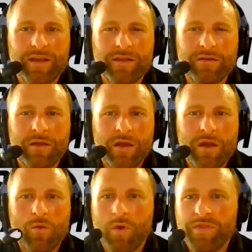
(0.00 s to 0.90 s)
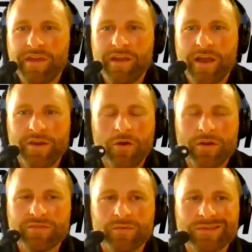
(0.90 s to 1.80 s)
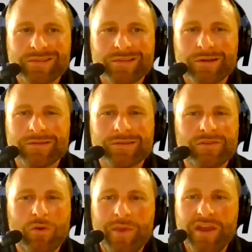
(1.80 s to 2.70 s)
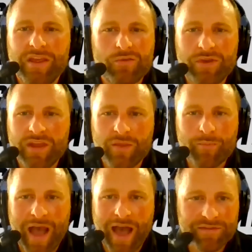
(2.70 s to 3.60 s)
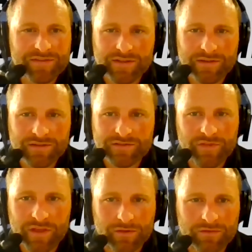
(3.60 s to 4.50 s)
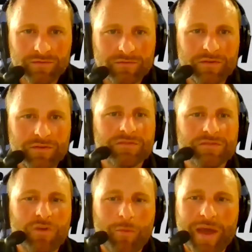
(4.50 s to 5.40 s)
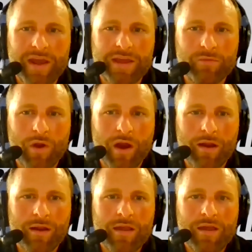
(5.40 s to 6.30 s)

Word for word: And one thing I noticed was there's so many unique paths in this field. There's so many where